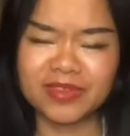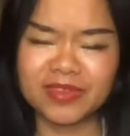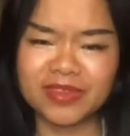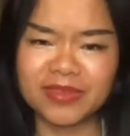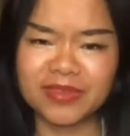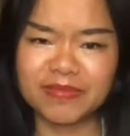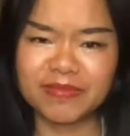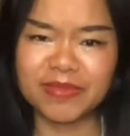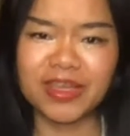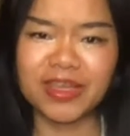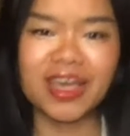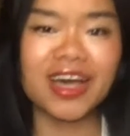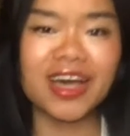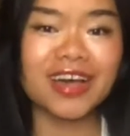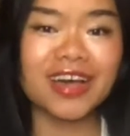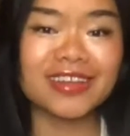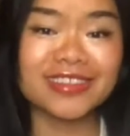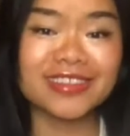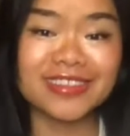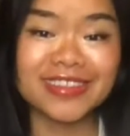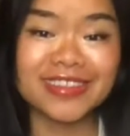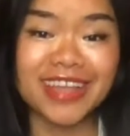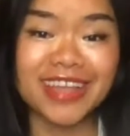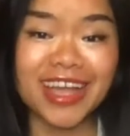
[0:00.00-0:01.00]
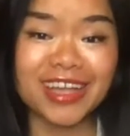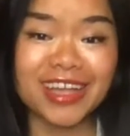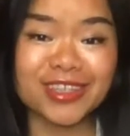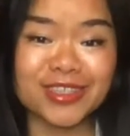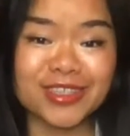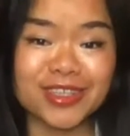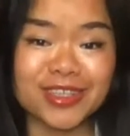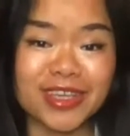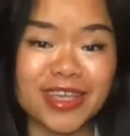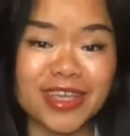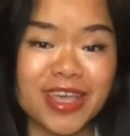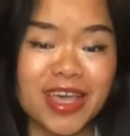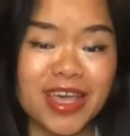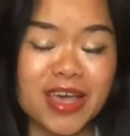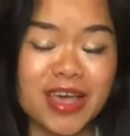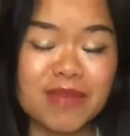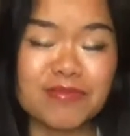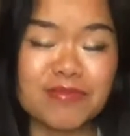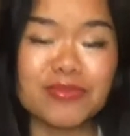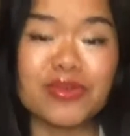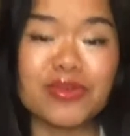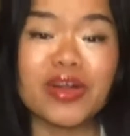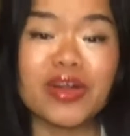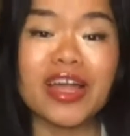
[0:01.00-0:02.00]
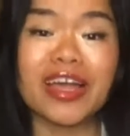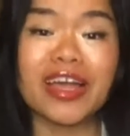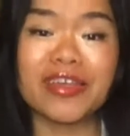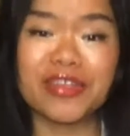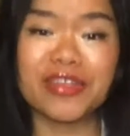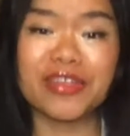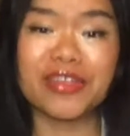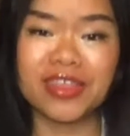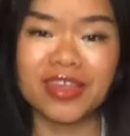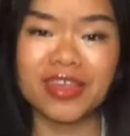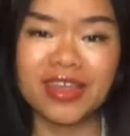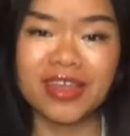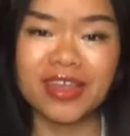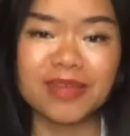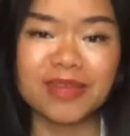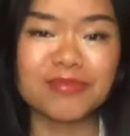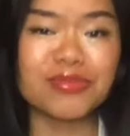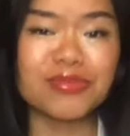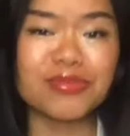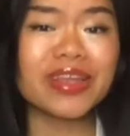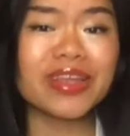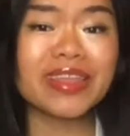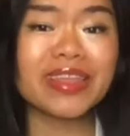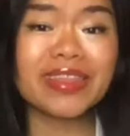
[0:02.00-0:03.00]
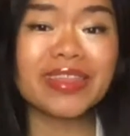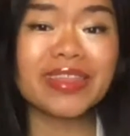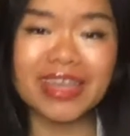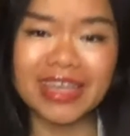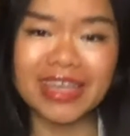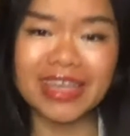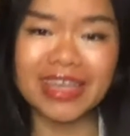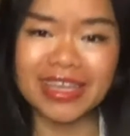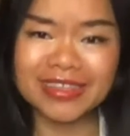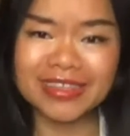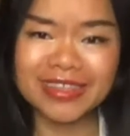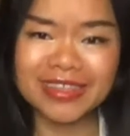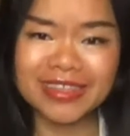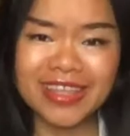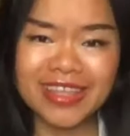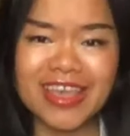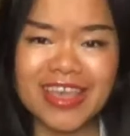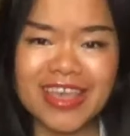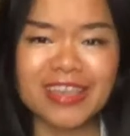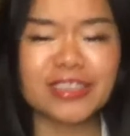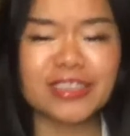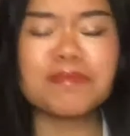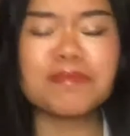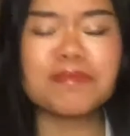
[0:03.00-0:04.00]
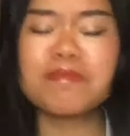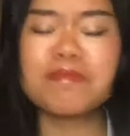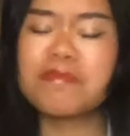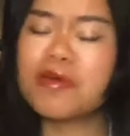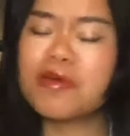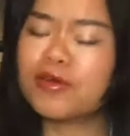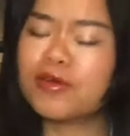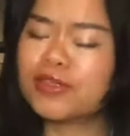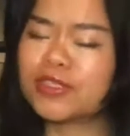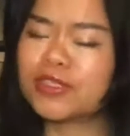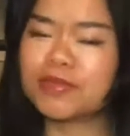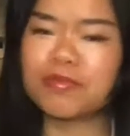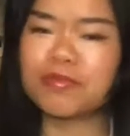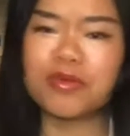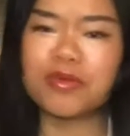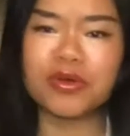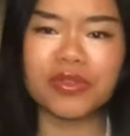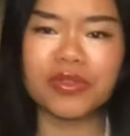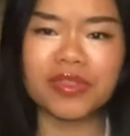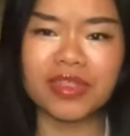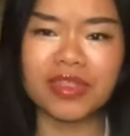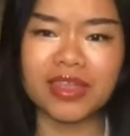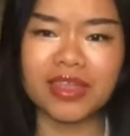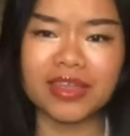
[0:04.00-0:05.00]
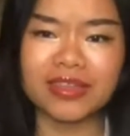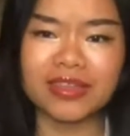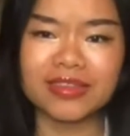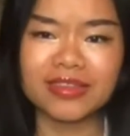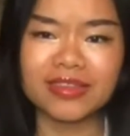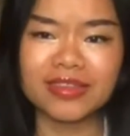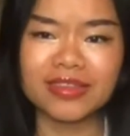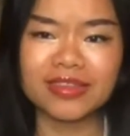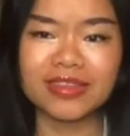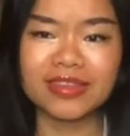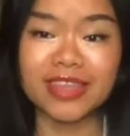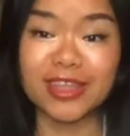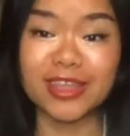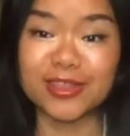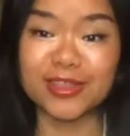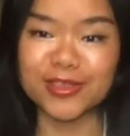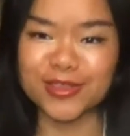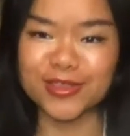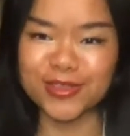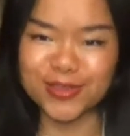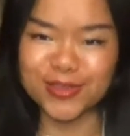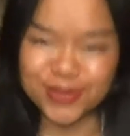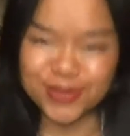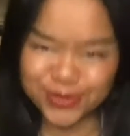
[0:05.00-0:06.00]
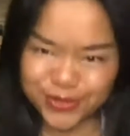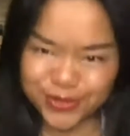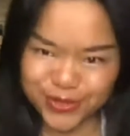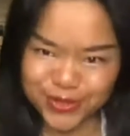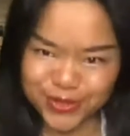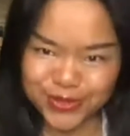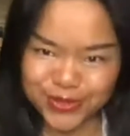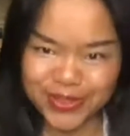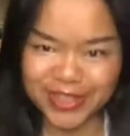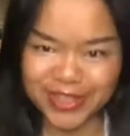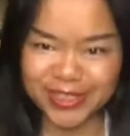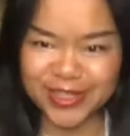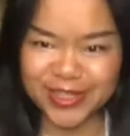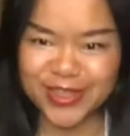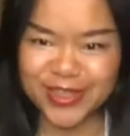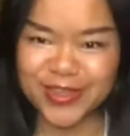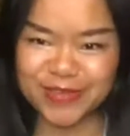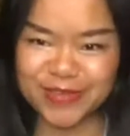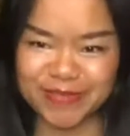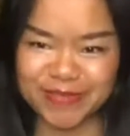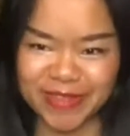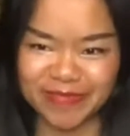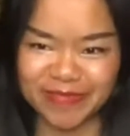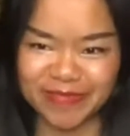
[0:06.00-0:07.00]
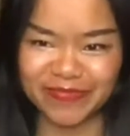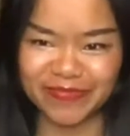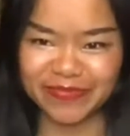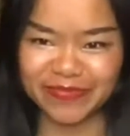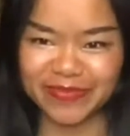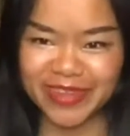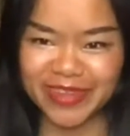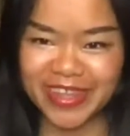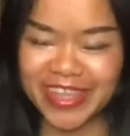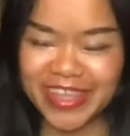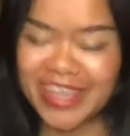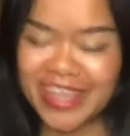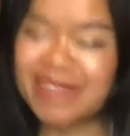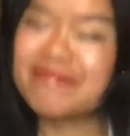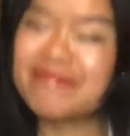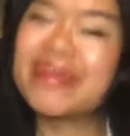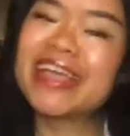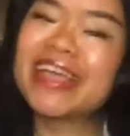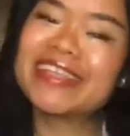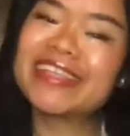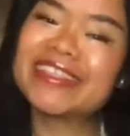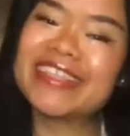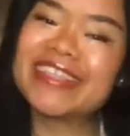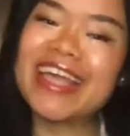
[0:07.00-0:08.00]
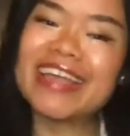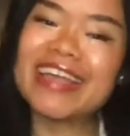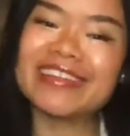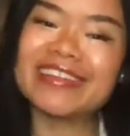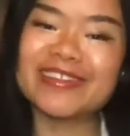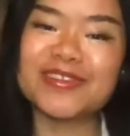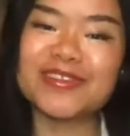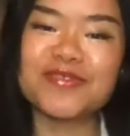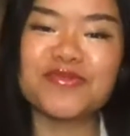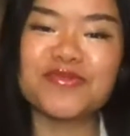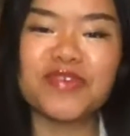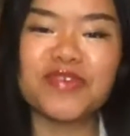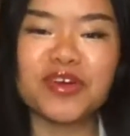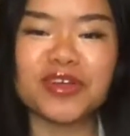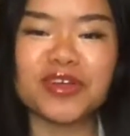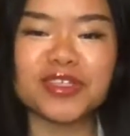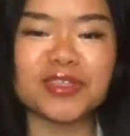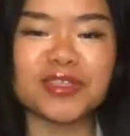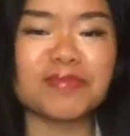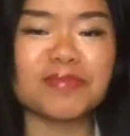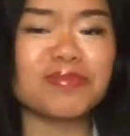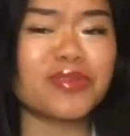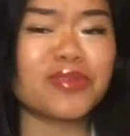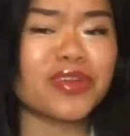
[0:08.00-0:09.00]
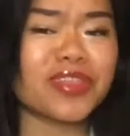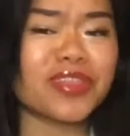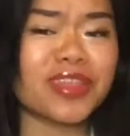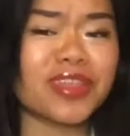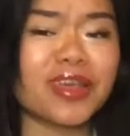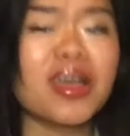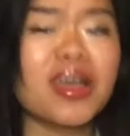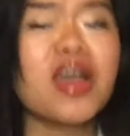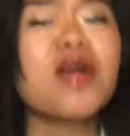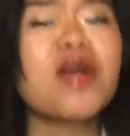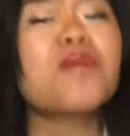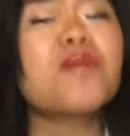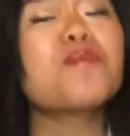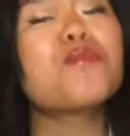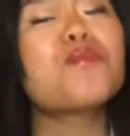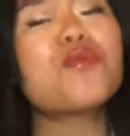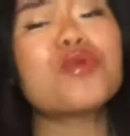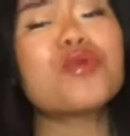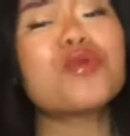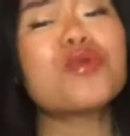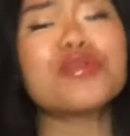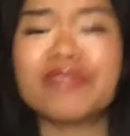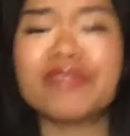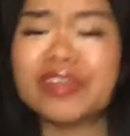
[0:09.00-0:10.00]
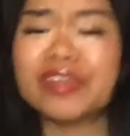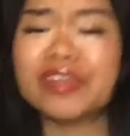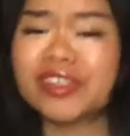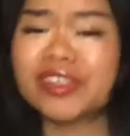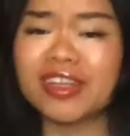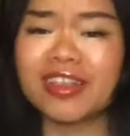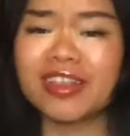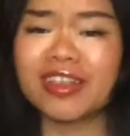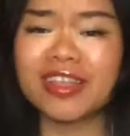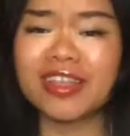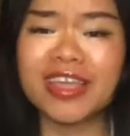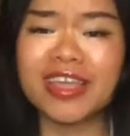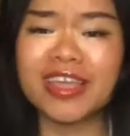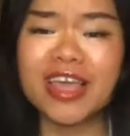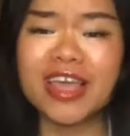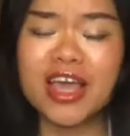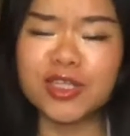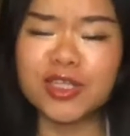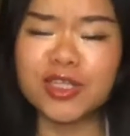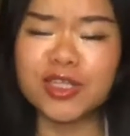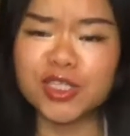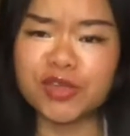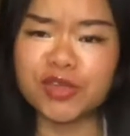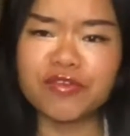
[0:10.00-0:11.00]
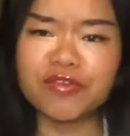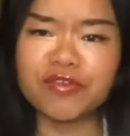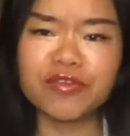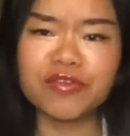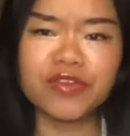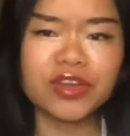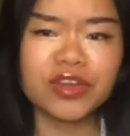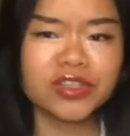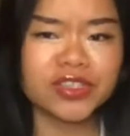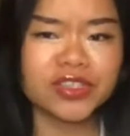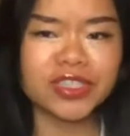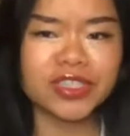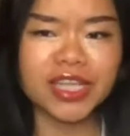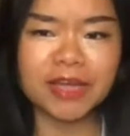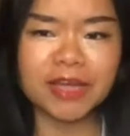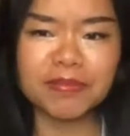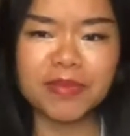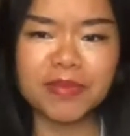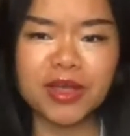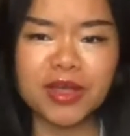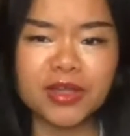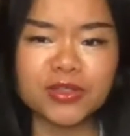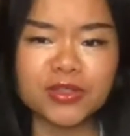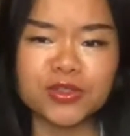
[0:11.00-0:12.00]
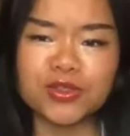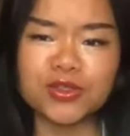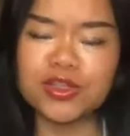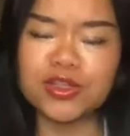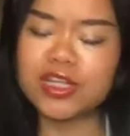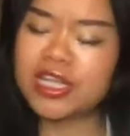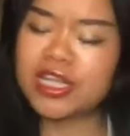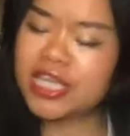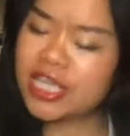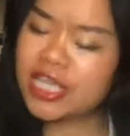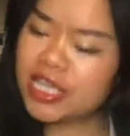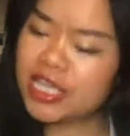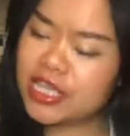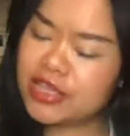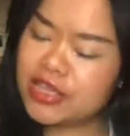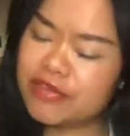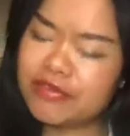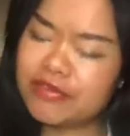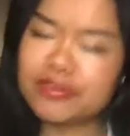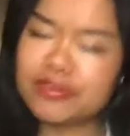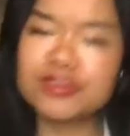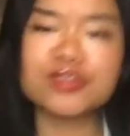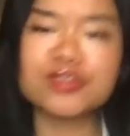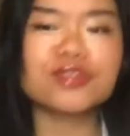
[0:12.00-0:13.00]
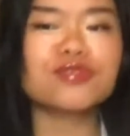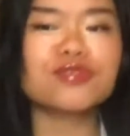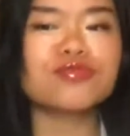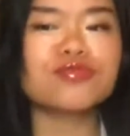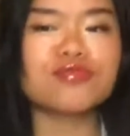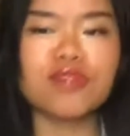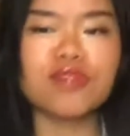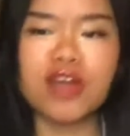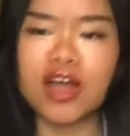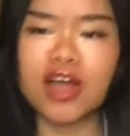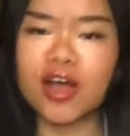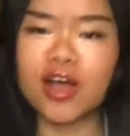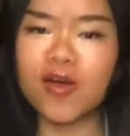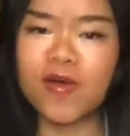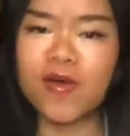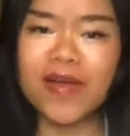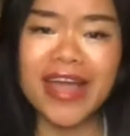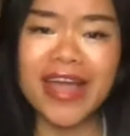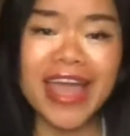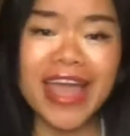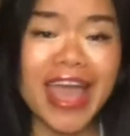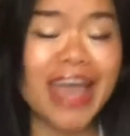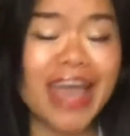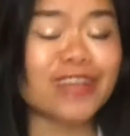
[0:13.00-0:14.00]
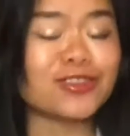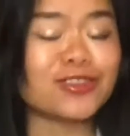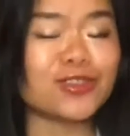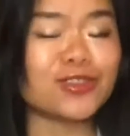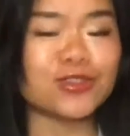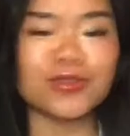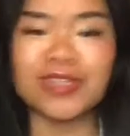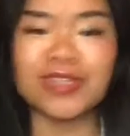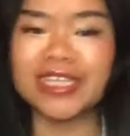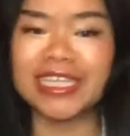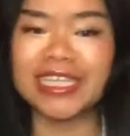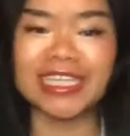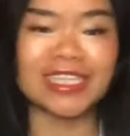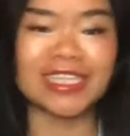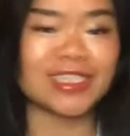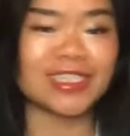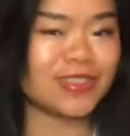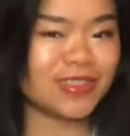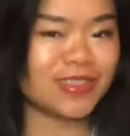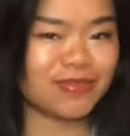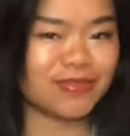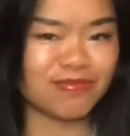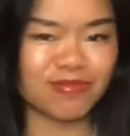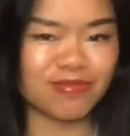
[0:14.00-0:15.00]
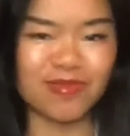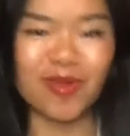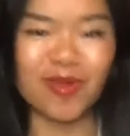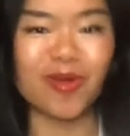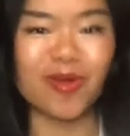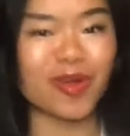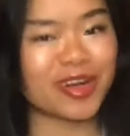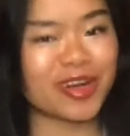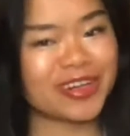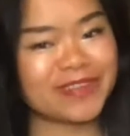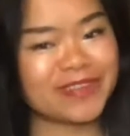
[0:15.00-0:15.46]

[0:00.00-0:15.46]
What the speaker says: Because actually breathing is the most important thing that you do as a human. It makes sense to focus on breathing more efficiently as a first step to live, to grow, and to lead more.